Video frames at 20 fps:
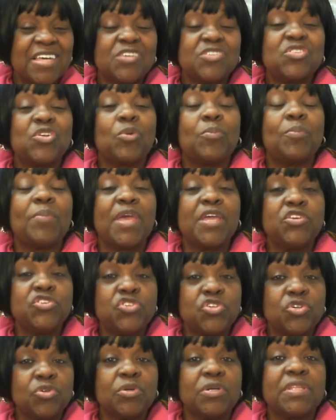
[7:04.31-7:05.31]
So make
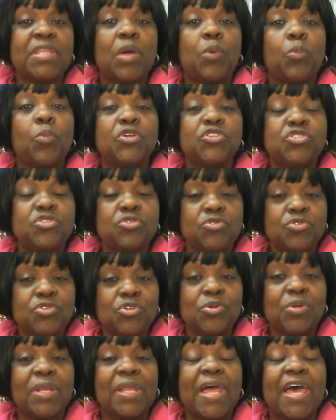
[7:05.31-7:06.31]
sure that what you
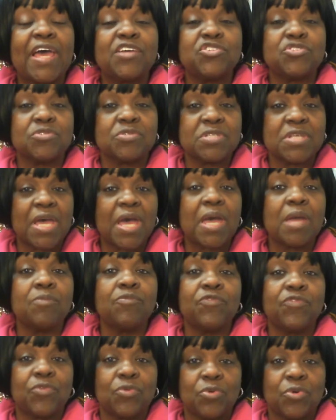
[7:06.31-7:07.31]
utilize your
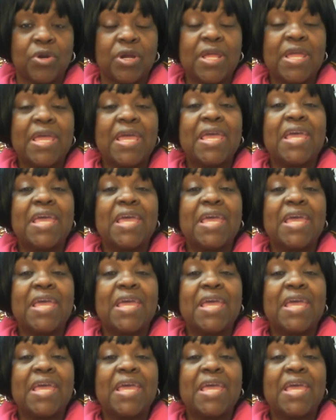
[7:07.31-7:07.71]
time for